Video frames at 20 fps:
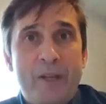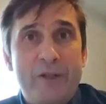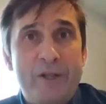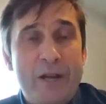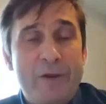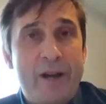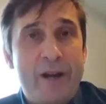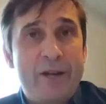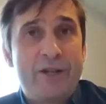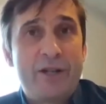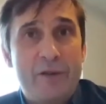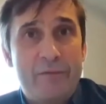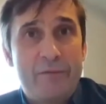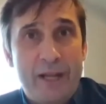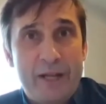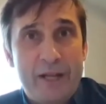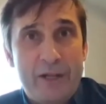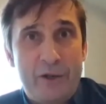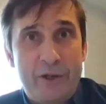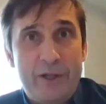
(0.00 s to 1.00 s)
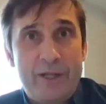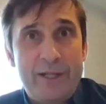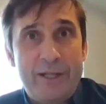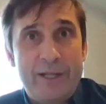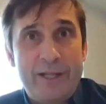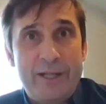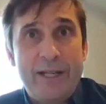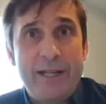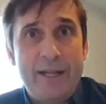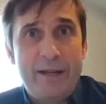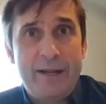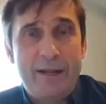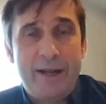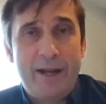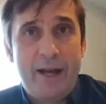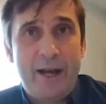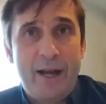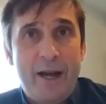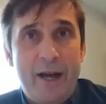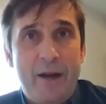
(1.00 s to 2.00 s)
generation of electricity
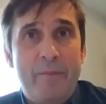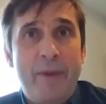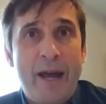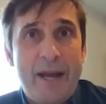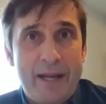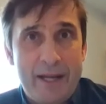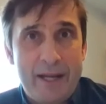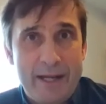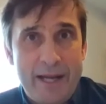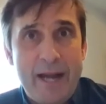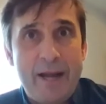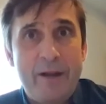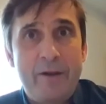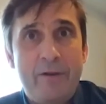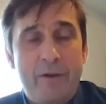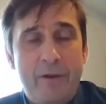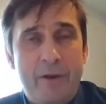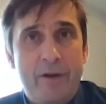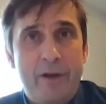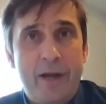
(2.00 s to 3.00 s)
back again